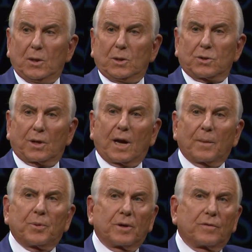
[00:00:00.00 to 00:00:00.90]
So at
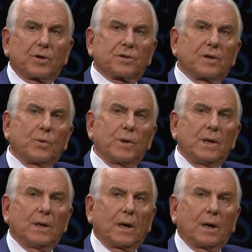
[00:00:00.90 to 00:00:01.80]
High Point University,
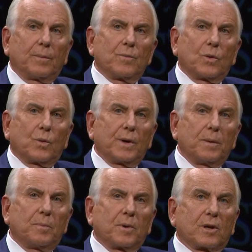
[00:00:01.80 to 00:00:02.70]
we, um,
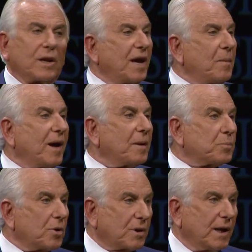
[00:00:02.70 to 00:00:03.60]
we claim and
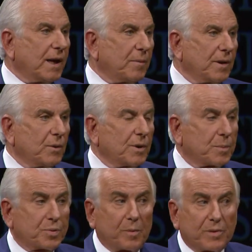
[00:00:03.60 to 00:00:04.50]
proclaim that we are
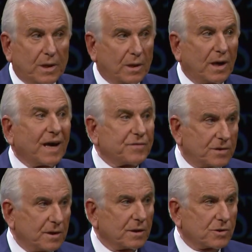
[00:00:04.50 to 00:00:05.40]
premier life
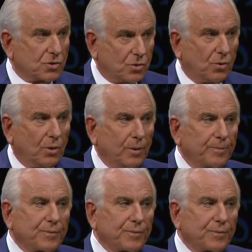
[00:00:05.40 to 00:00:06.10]
skills school. Yeah,